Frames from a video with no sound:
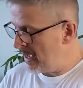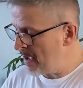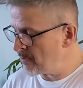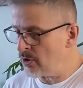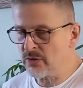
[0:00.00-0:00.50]

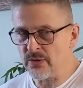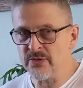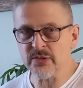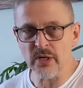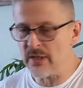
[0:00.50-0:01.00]
going to
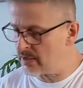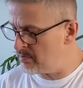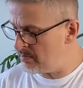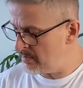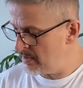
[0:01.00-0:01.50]
install them
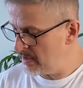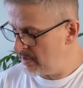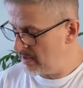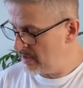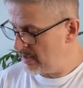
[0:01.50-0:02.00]

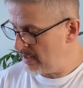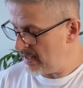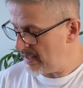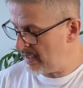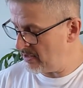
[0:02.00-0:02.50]

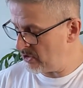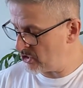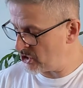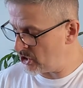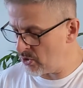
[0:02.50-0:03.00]
and
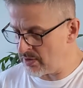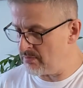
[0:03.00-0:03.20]
show them